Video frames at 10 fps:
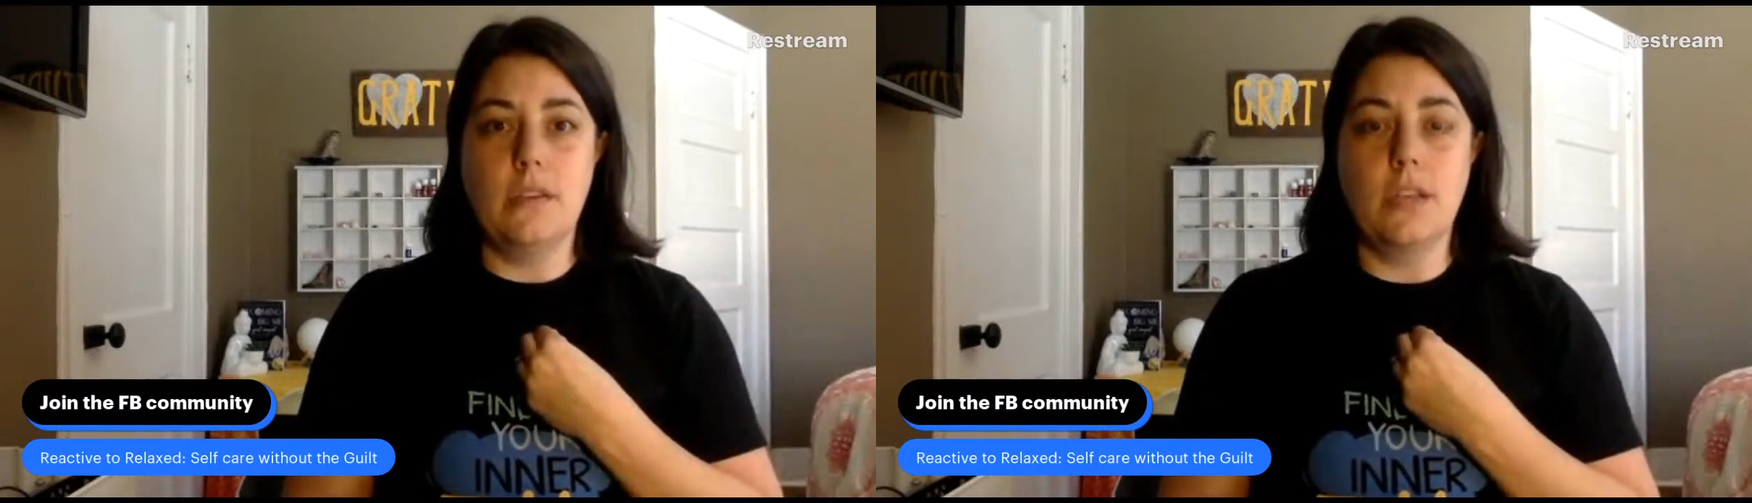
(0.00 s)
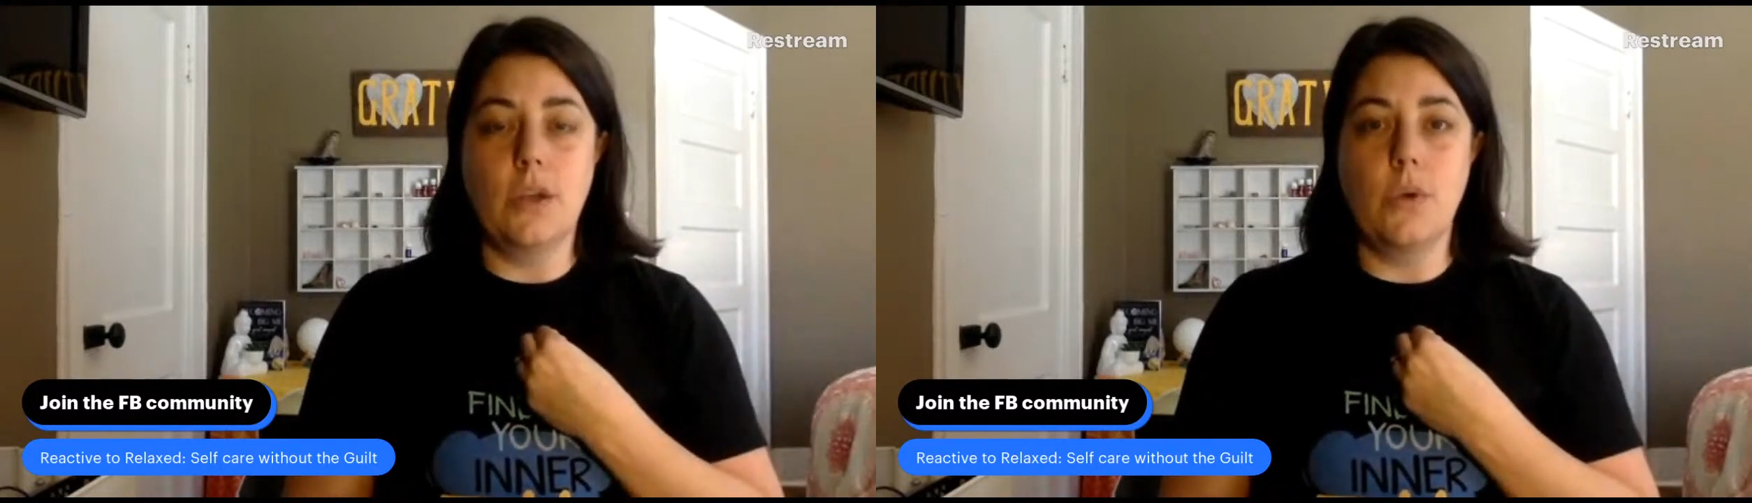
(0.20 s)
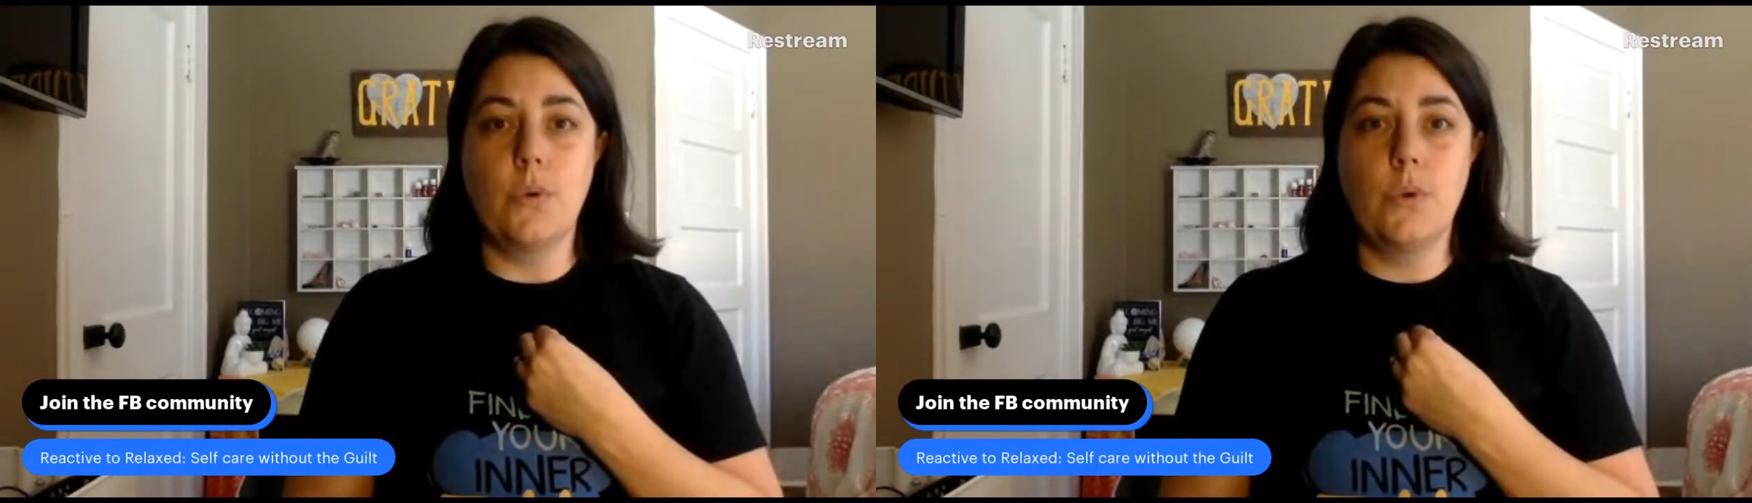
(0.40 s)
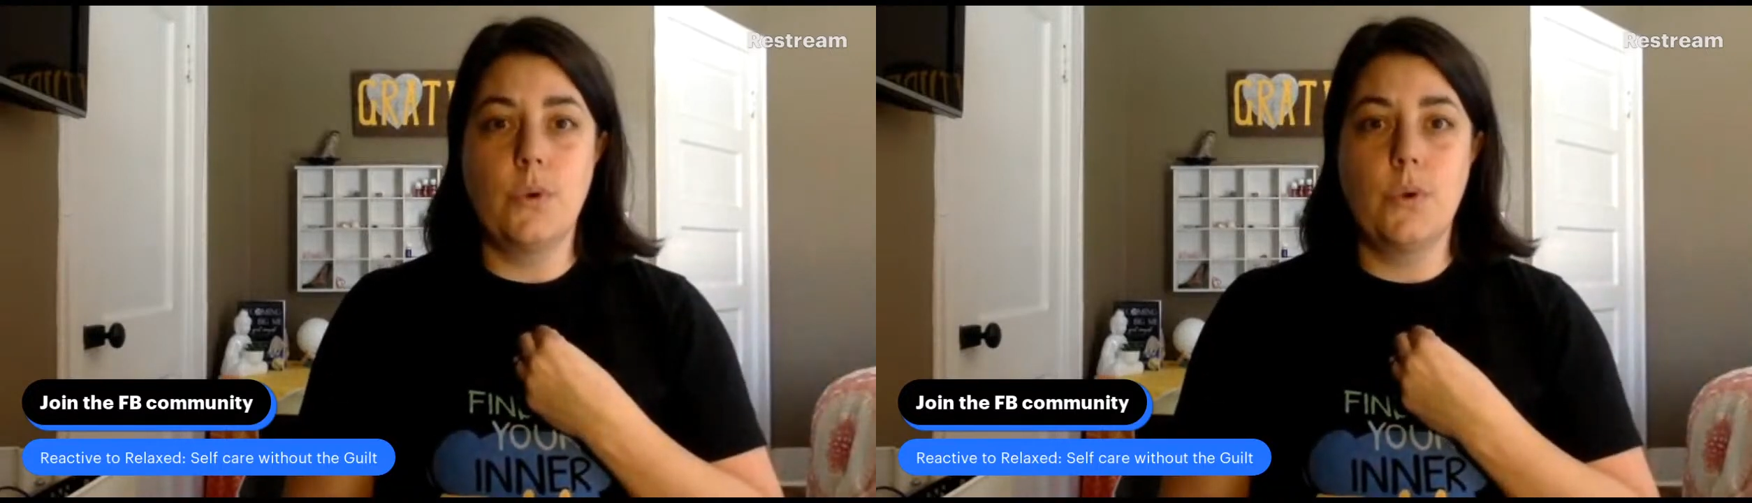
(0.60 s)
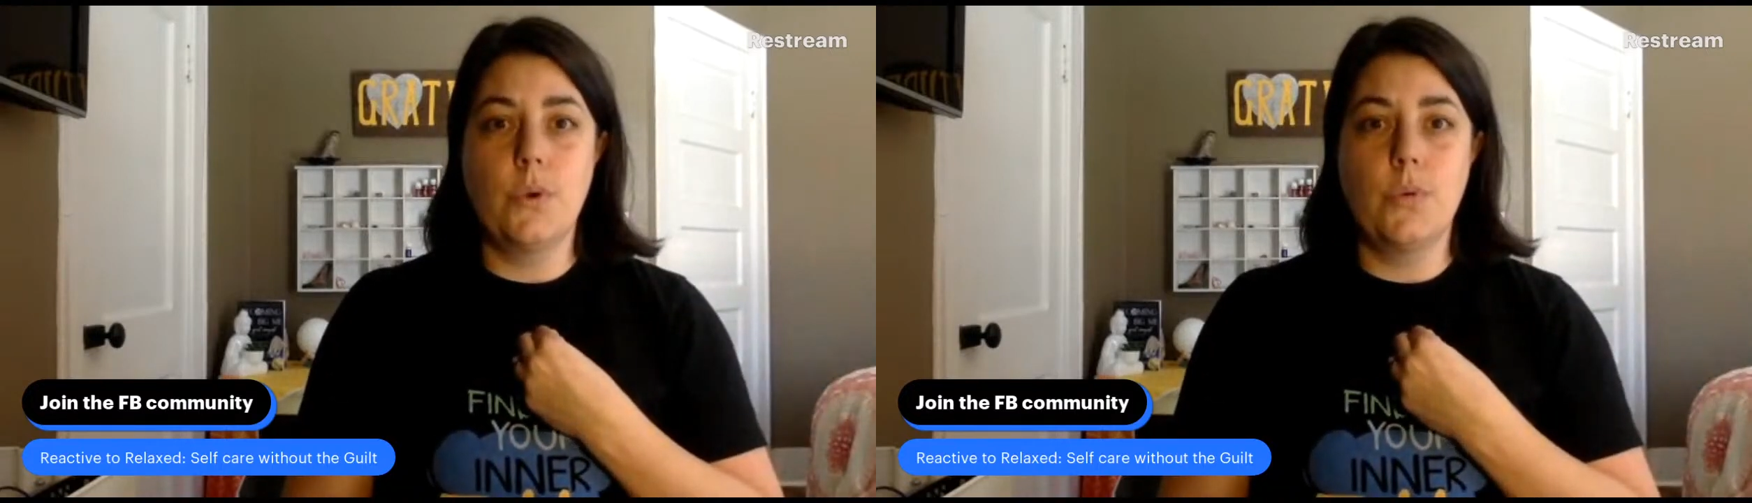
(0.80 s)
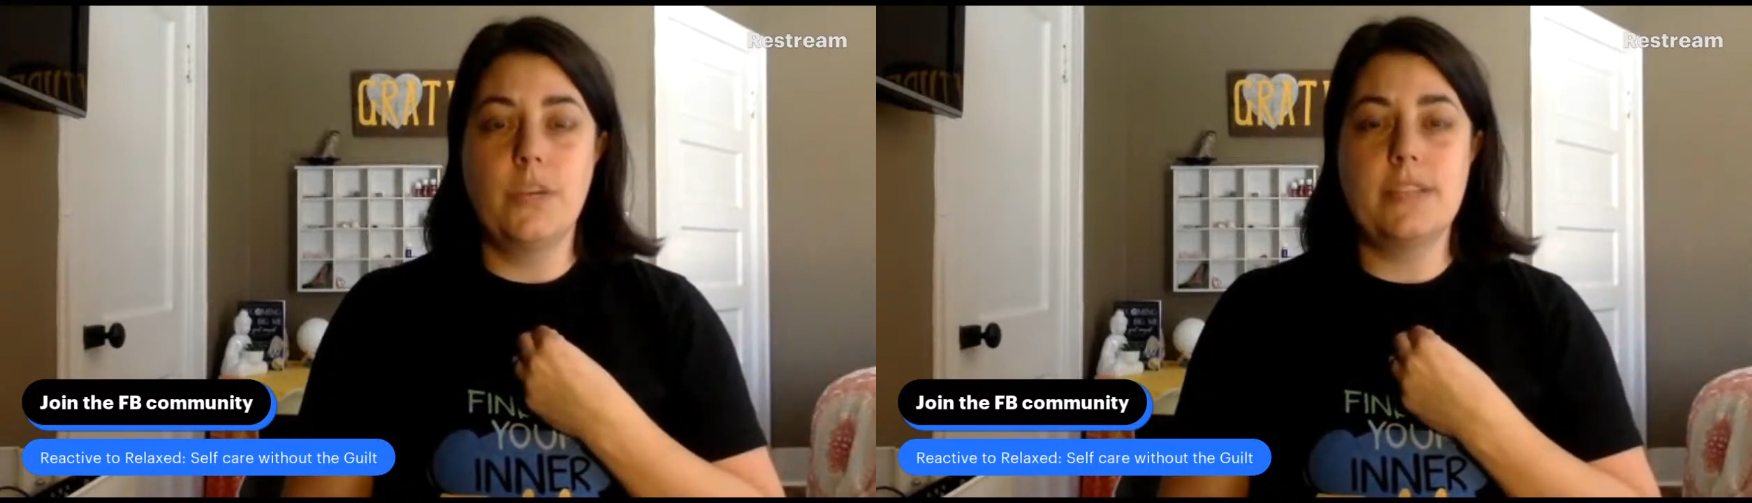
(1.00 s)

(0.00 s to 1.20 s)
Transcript: You know, what